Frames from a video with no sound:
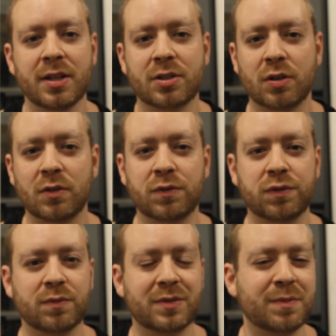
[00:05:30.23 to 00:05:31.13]
sort
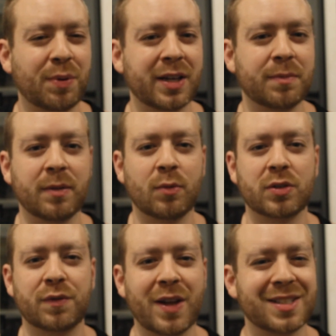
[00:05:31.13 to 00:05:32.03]
of played a bit more
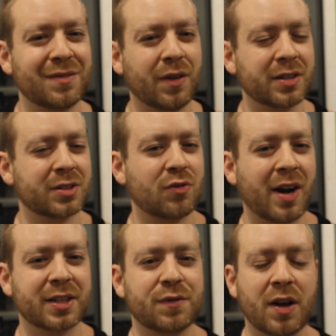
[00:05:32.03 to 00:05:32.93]
defensive under Sir
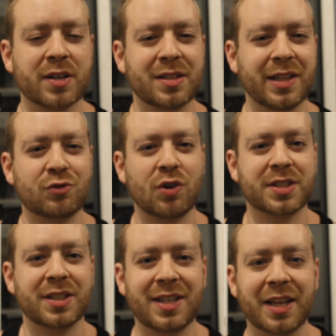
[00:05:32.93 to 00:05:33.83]
Alex Ferguson, then
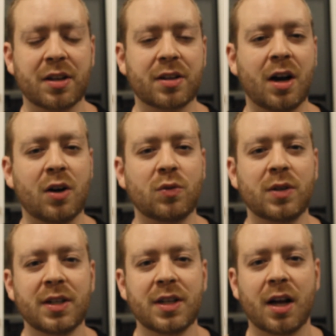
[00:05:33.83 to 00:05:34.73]
tried to nick a goal